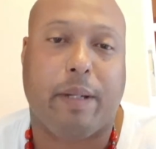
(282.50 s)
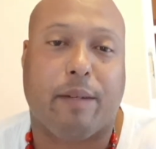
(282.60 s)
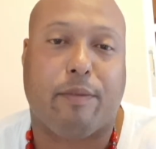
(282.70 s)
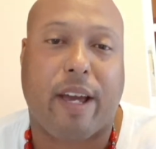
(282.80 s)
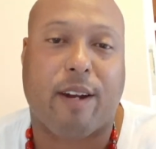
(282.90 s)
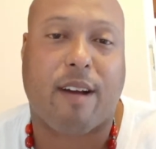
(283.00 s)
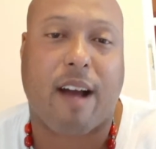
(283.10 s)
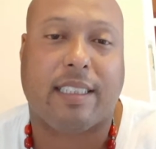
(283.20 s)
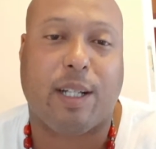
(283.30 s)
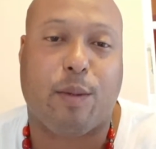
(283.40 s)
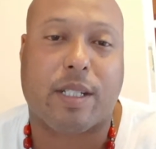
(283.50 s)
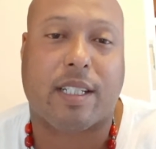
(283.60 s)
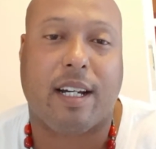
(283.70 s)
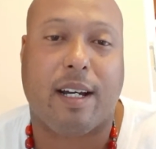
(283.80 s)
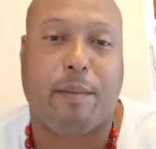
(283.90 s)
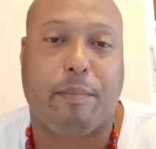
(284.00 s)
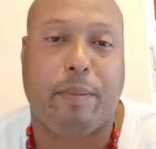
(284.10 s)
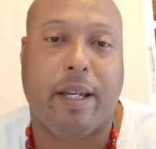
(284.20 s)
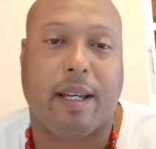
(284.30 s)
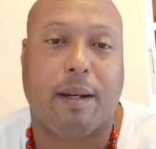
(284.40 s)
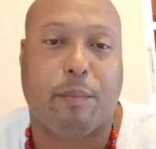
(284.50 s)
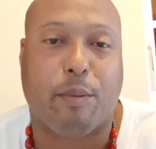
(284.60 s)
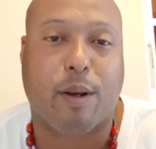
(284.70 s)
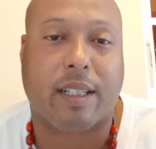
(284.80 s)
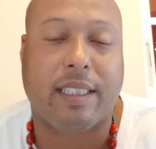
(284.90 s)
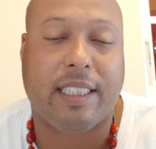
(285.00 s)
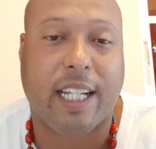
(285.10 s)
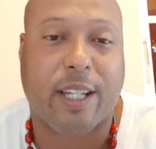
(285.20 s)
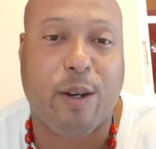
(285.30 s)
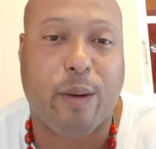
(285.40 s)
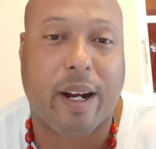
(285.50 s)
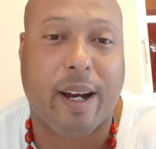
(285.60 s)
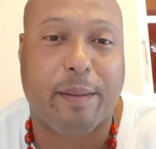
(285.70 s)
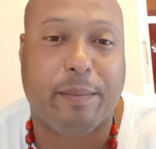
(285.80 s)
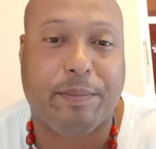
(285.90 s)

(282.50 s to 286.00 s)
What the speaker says: Fatal Content, what's good? Beat Brooklyn GQ, what up?